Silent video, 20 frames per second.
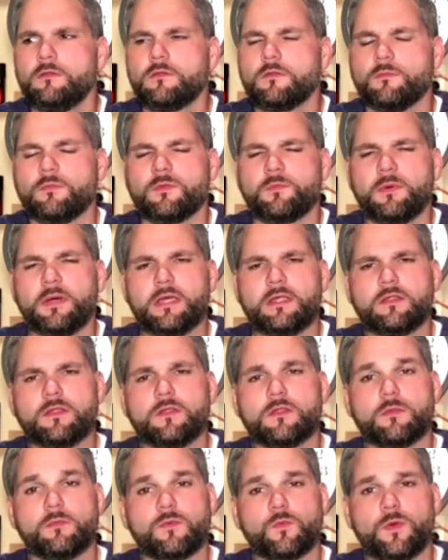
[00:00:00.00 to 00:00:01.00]
some
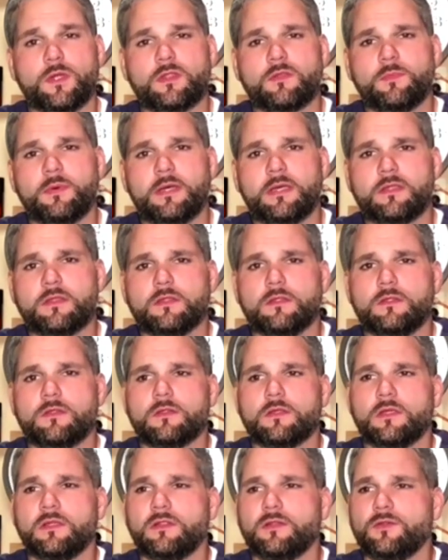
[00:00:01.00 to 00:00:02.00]
spices, some sweet
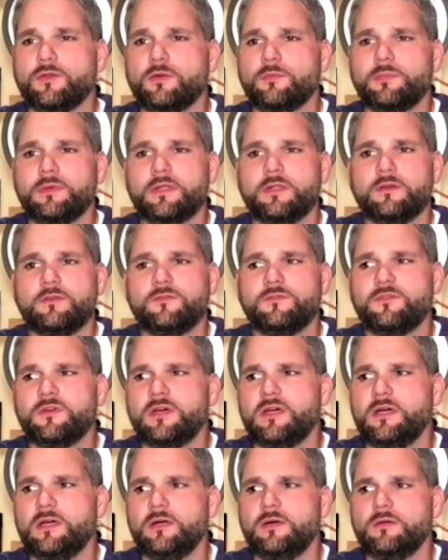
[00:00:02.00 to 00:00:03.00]
spices, a little bit of
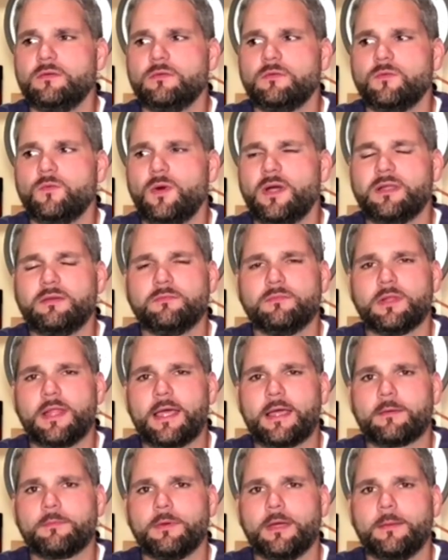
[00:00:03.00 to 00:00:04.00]
white and
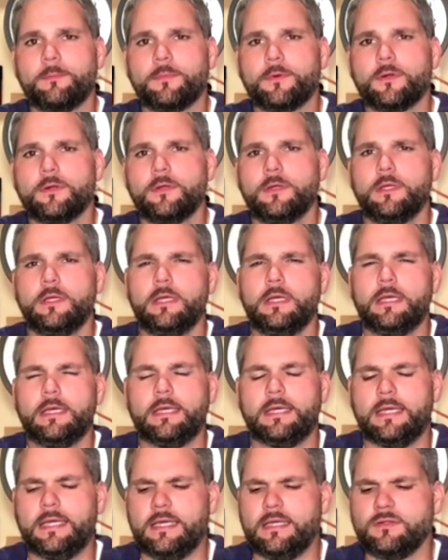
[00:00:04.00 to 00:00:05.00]
black pepper,
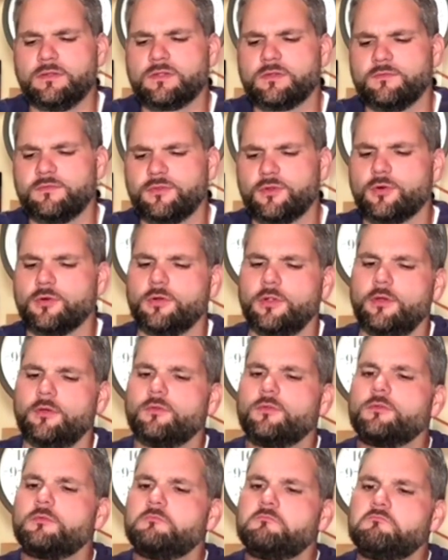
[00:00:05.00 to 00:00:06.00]
and some floral
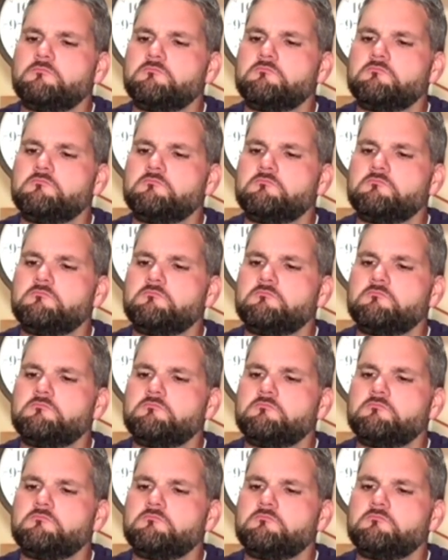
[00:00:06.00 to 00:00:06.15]
notes.